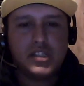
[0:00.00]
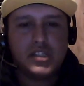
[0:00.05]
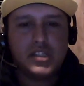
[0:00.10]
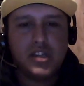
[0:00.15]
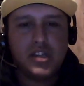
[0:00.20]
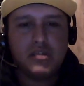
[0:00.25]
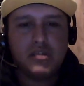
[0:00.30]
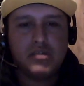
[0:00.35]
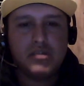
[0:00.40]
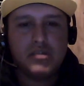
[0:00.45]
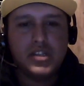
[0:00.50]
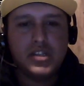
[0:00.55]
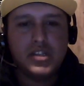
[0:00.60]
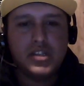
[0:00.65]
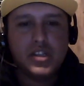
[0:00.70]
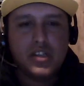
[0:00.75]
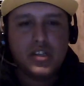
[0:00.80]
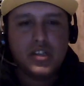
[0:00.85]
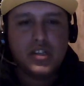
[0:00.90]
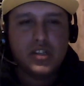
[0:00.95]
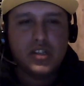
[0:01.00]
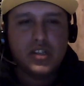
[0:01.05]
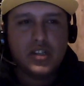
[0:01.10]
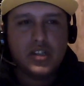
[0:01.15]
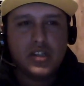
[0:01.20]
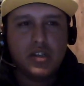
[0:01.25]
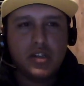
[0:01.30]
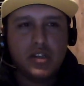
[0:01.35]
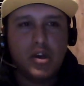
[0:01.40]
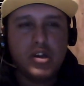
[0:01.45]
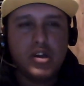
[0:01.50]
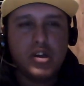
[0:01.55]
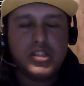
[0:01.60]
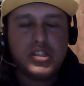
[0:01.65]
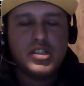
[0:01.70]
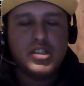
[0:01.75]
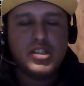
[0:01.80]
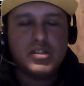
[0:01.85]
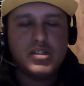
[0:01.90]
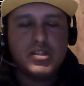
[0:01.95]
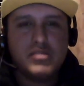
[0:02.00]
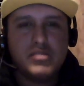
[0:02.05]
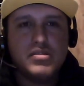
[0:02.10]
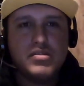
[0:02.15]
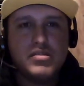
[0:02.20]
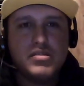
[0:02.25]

So the Lions are